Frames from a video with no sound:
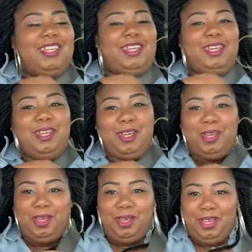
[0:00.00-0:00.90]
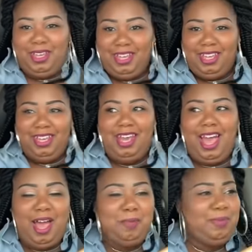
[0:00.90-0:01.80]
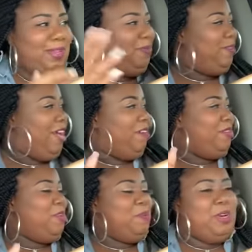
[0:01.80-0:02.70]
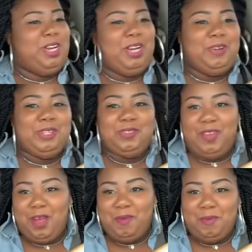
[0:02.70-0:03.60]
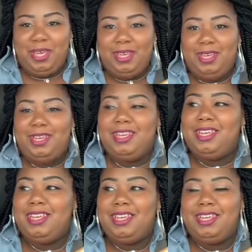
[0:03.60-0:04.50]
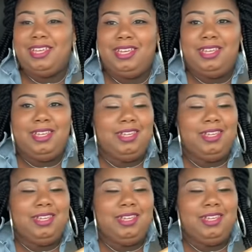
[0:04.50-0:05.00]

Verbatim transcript: going. I'm wherever you want to go. is fine with me. We'll go um,